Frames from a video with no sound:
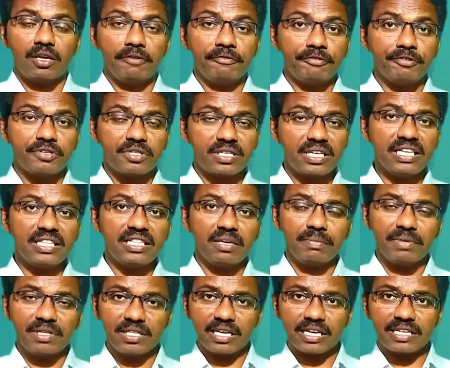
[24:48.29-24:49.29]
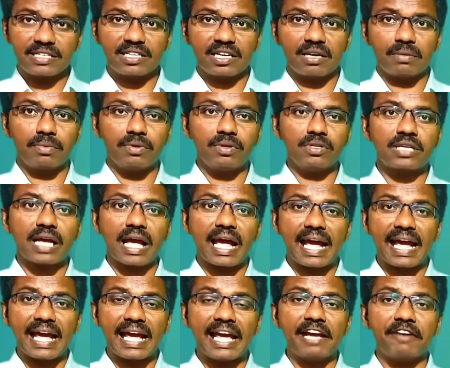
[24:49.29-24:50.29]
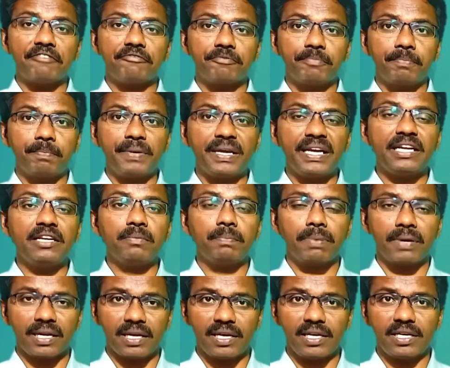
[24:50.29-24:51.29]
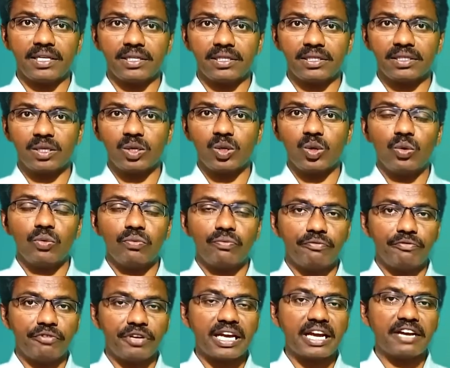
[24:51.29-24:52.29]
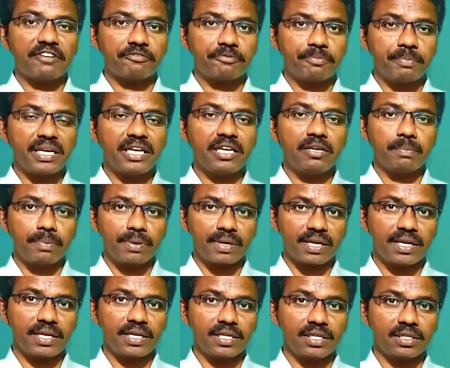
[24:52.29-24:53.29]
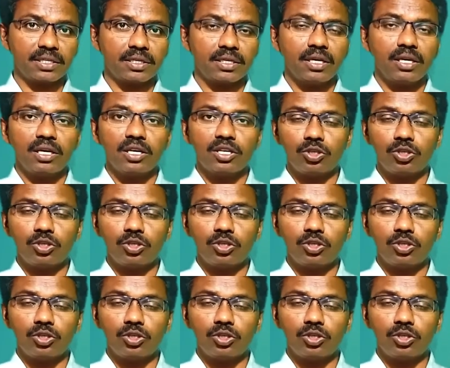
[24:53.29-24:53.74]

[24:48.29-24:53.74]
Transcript: If you see them in the examples, I have been playing, we have been playing,